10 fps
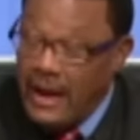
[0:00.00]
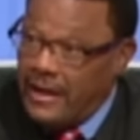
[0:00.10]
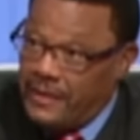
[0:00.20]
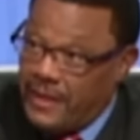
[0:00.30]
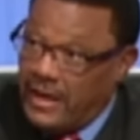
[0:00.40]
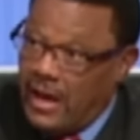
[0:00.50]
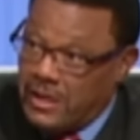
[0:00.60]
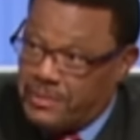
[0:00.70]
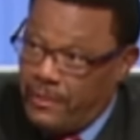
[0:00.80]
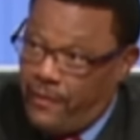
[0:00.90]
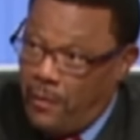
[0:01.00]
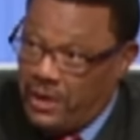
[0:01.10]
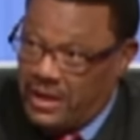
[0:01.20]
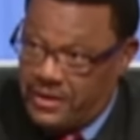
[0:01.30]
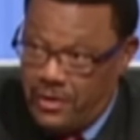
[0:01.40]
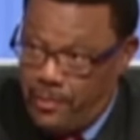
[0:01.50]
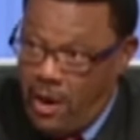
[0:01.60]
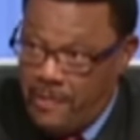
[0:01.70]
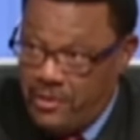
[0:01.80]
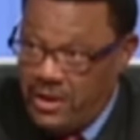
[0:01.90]
anything else before we get to the
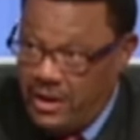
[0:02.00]
property?